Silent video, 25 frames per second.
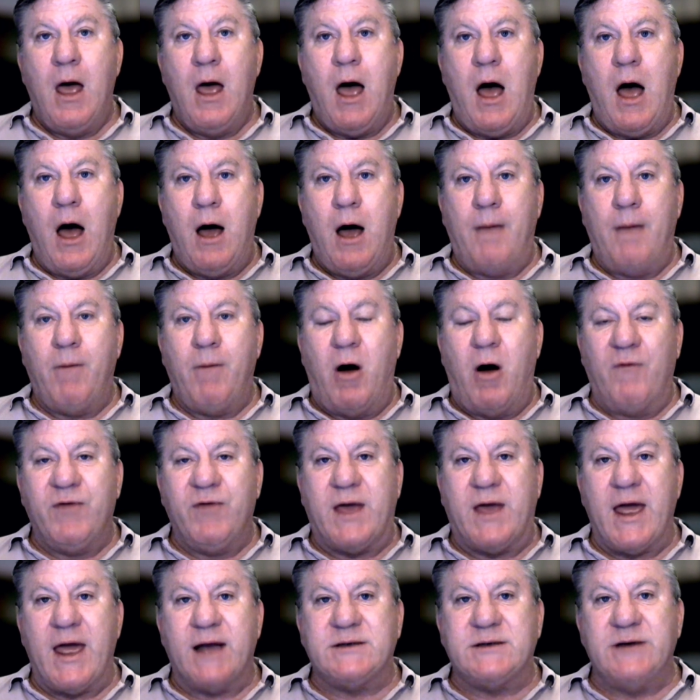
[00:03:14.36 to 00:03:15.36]
of the
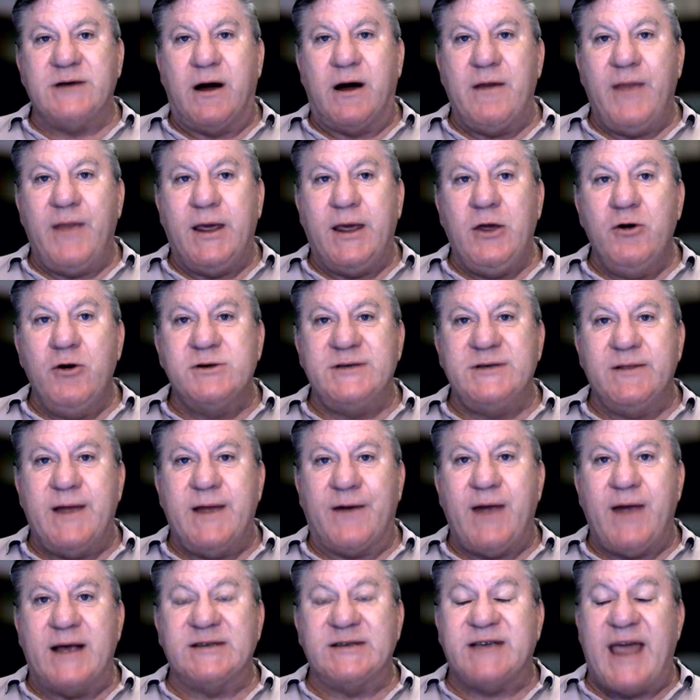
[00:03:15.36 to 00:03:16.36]
cacti. They're using that
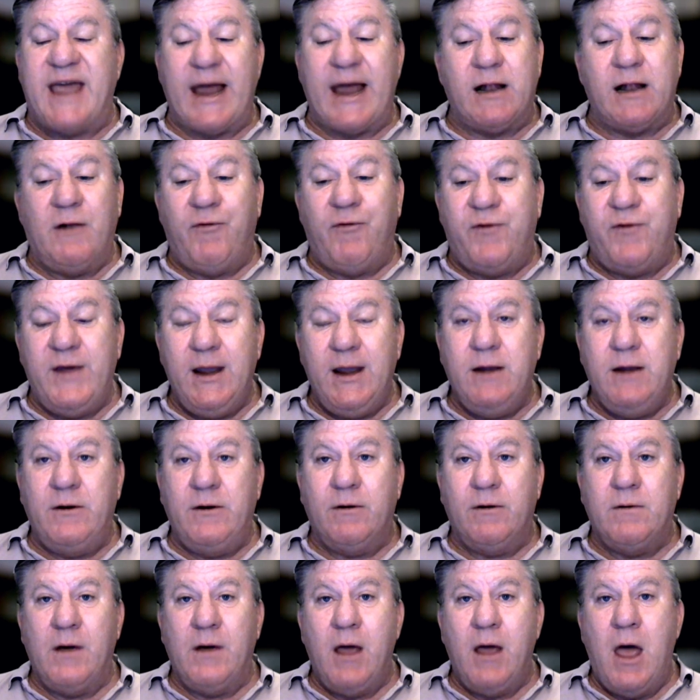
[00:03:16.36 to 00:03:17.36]
as cattle feed.
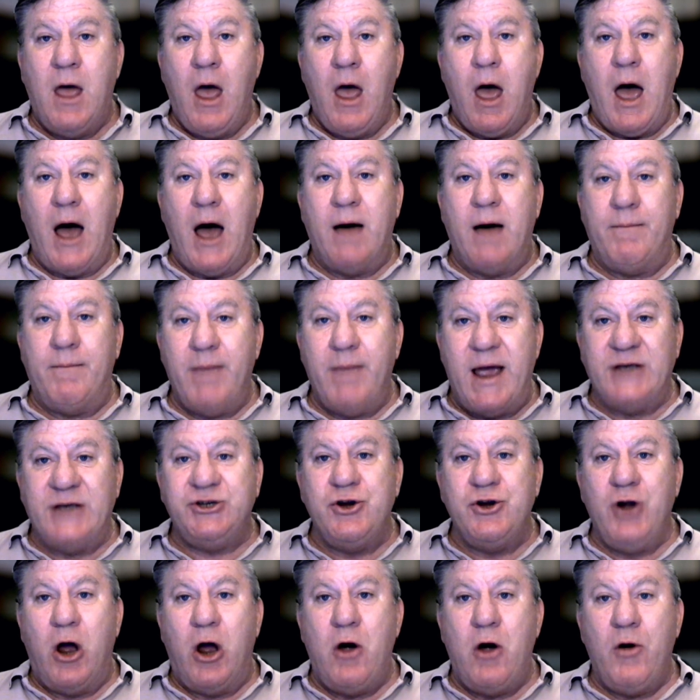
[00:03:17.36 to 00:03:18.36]
As you
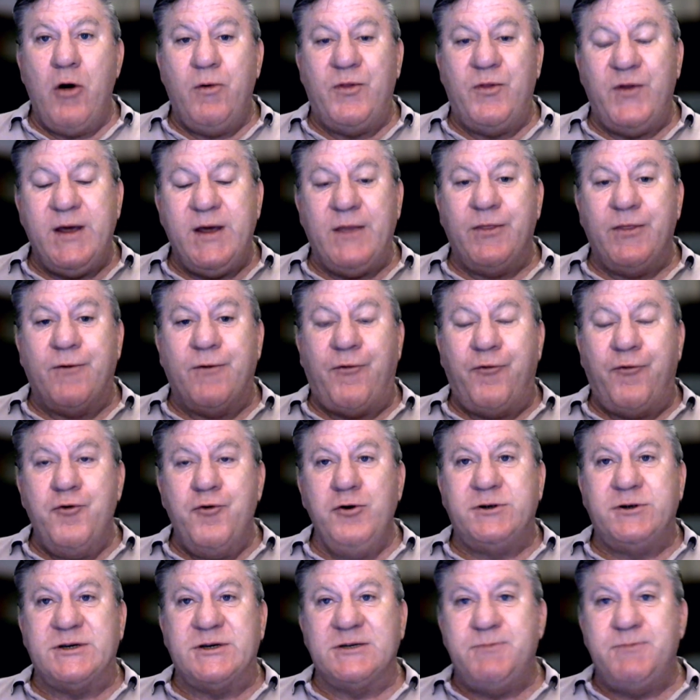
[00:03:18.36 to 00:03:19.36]
know, the
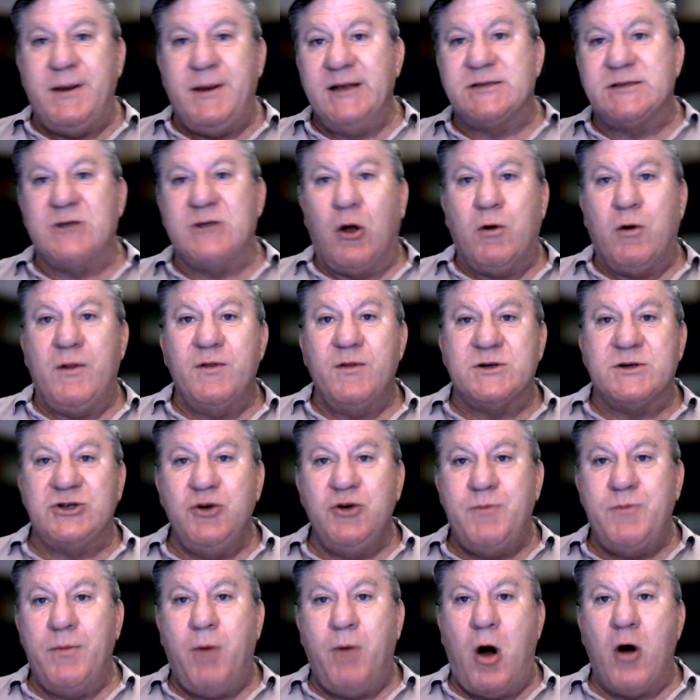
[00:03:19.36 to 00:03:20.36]
fruit is being sold in the
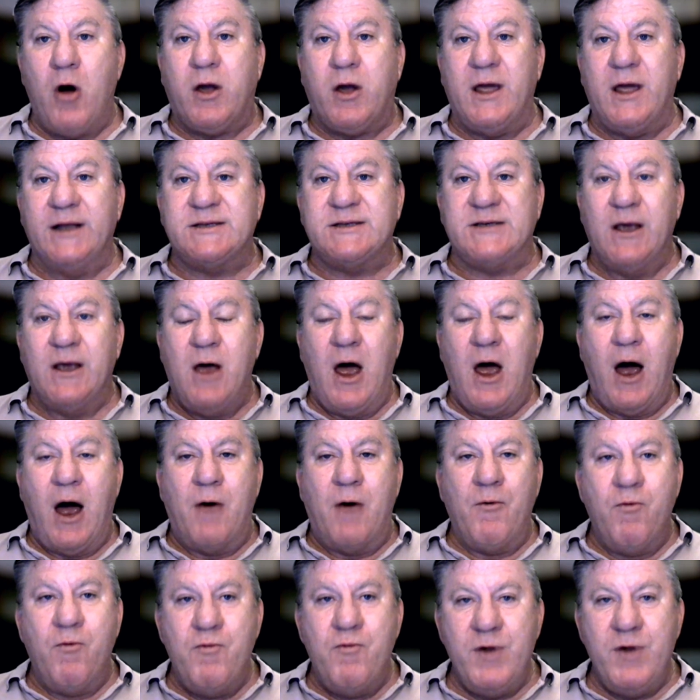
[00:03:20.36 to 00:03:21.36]
supermarkets,
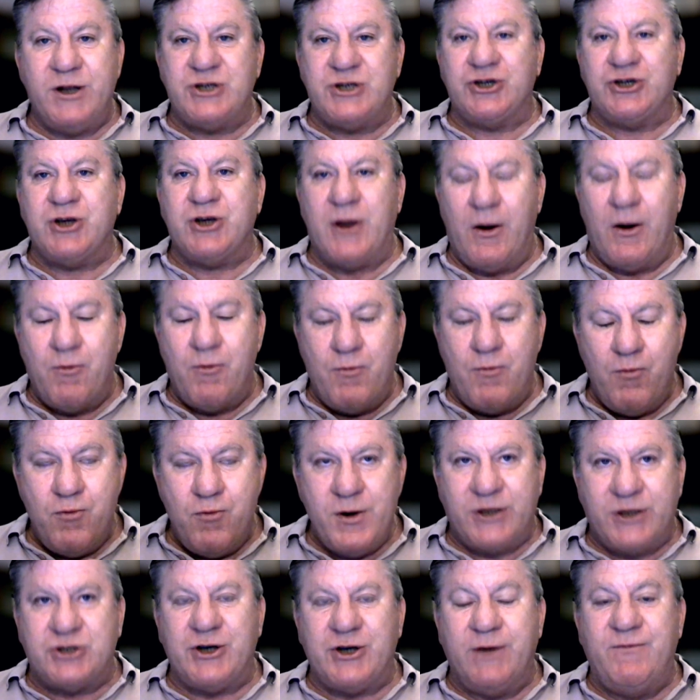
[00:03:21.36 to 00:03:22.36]
rich
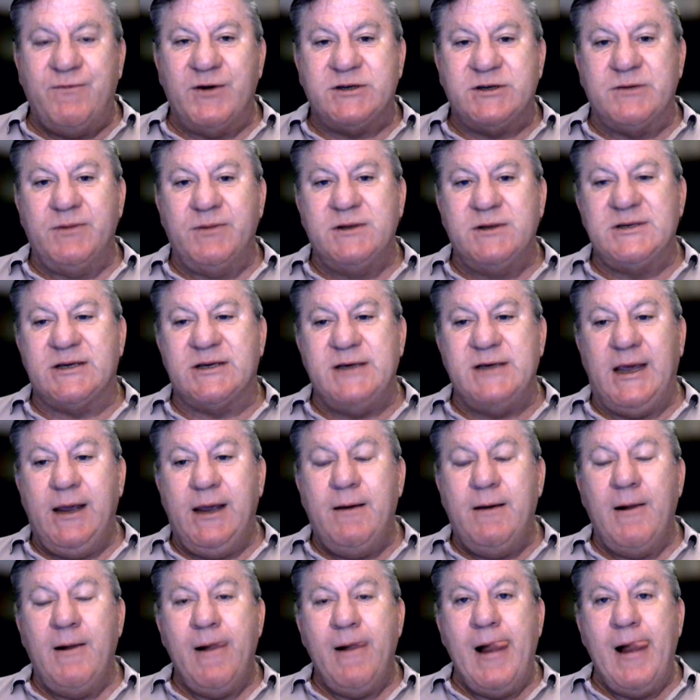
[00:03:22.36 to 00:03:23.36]
in vitamin
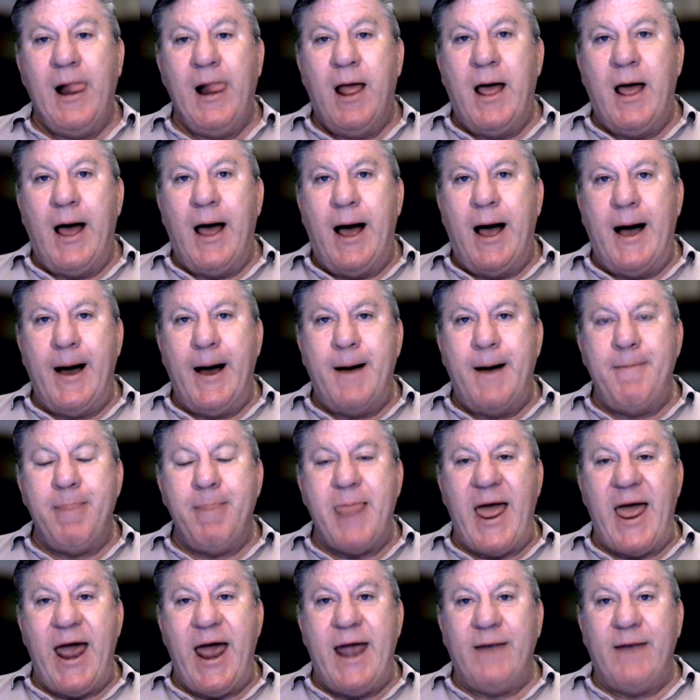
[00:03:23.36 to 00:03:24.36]
C.
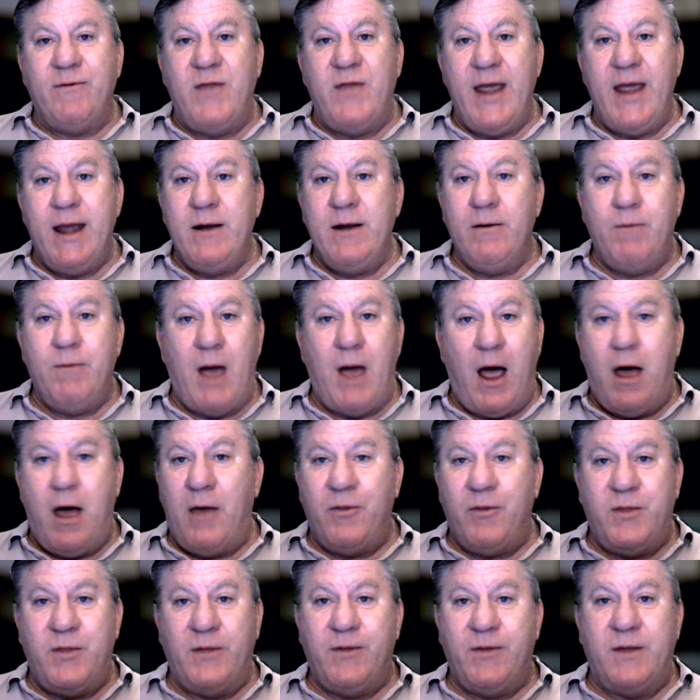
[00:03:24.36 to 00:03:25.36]
And then
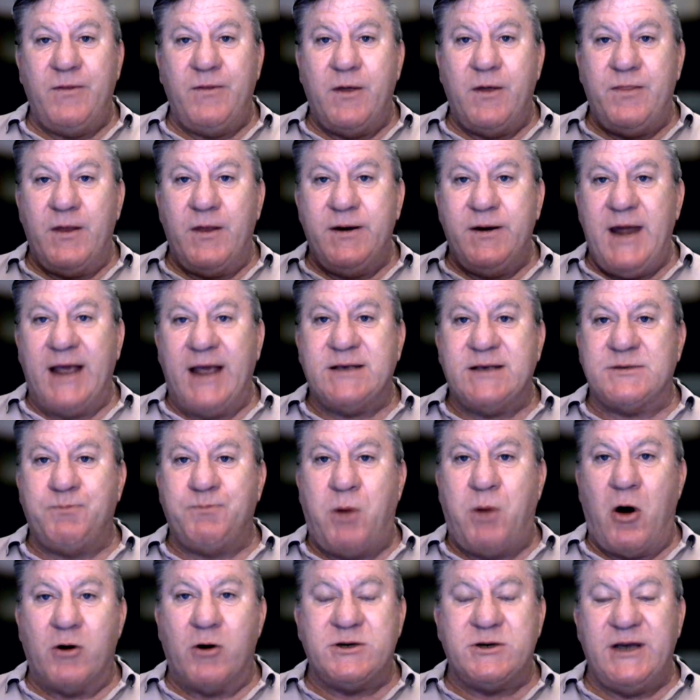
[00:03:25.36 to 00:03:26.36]
the next
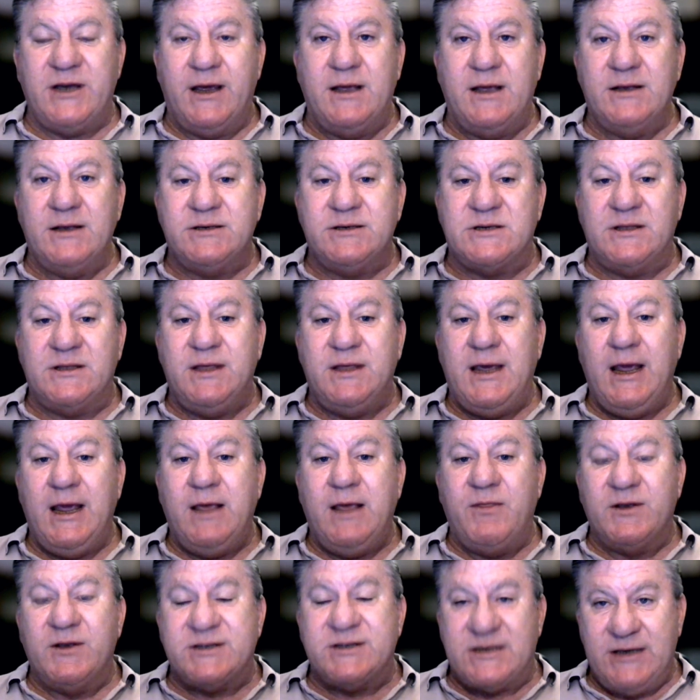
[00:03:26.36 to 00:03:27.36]
part is
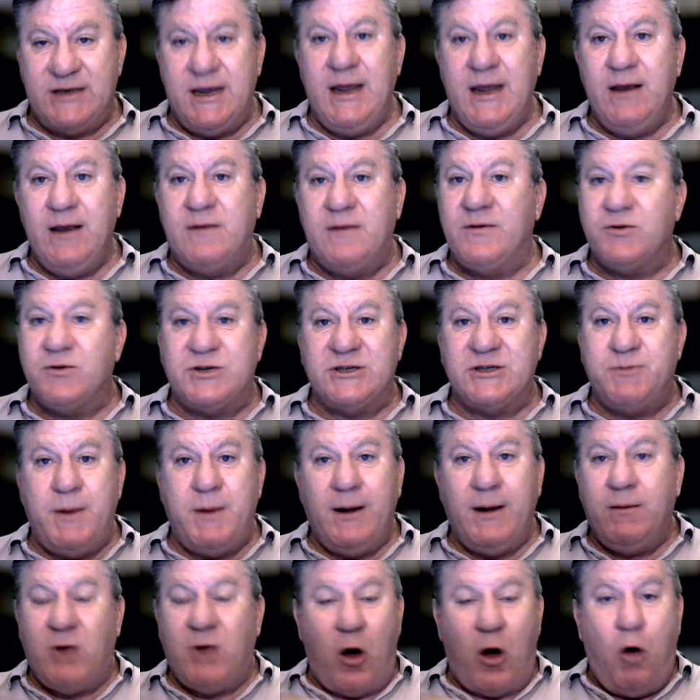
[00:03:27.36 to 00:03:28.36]
the seed, which has
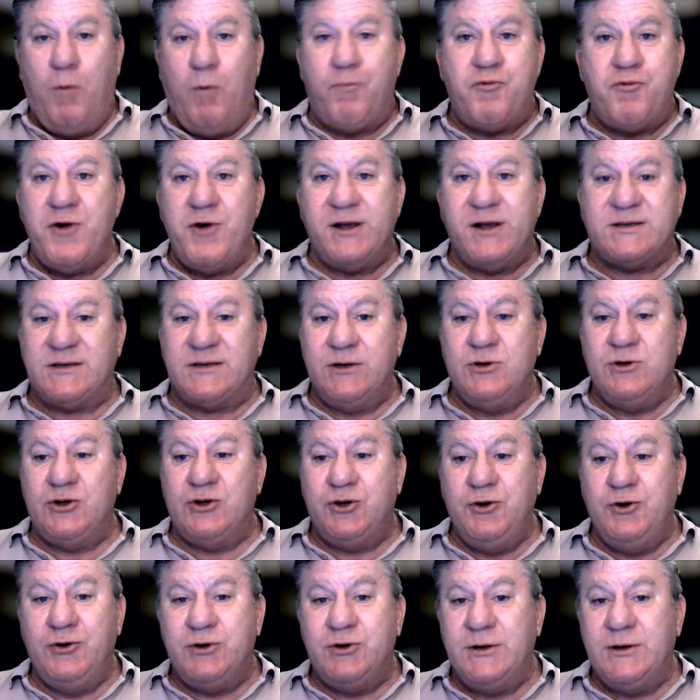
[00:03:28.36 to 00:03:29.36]
been cold pressed
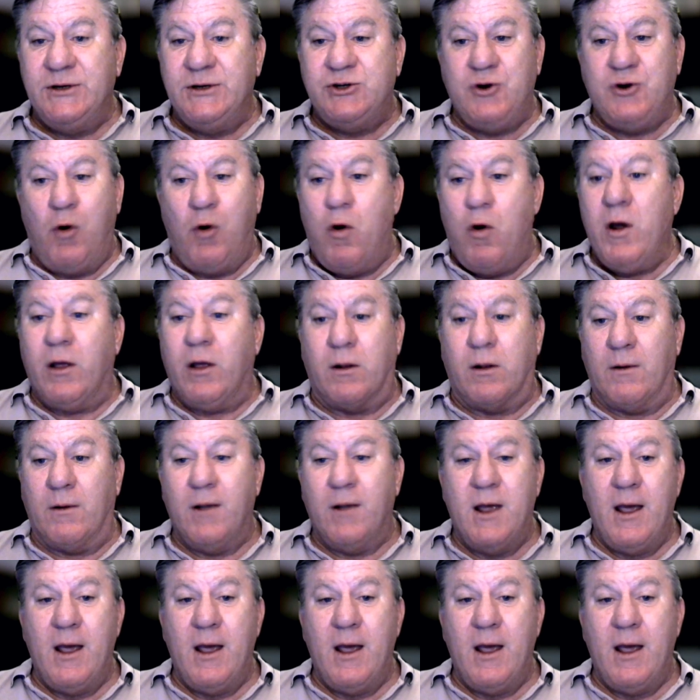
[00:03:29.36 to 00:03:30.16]
into oil.